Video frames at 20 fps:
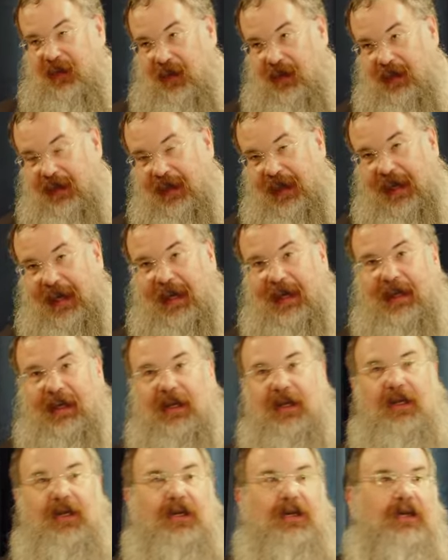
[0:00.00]
young
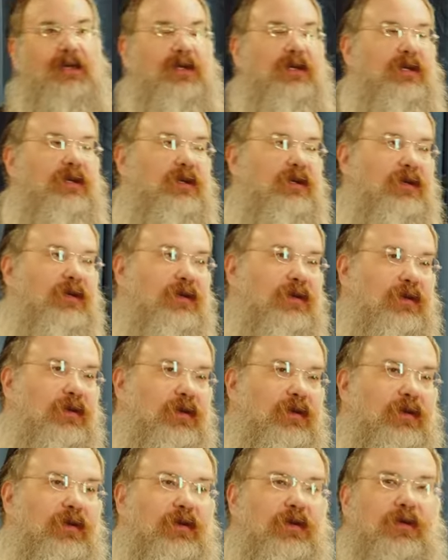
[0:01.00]
guy
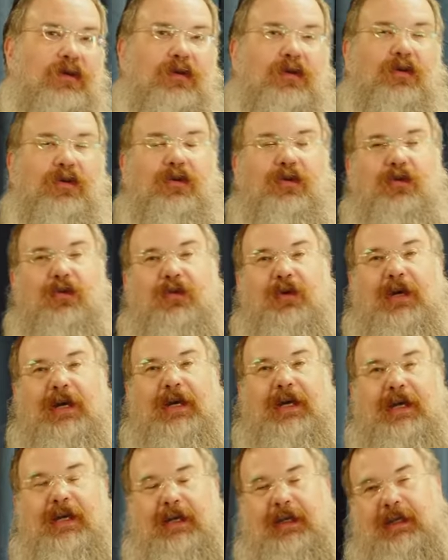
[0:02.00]
who.
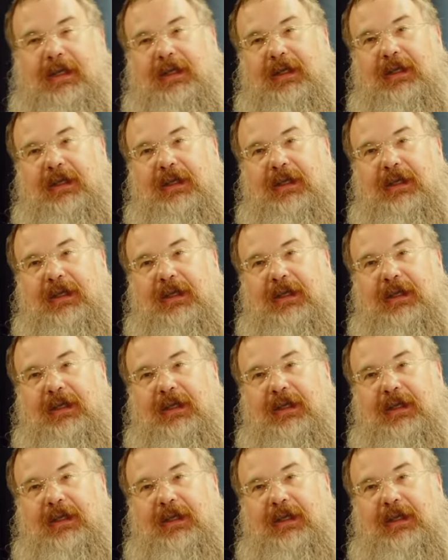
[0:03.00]
Uh,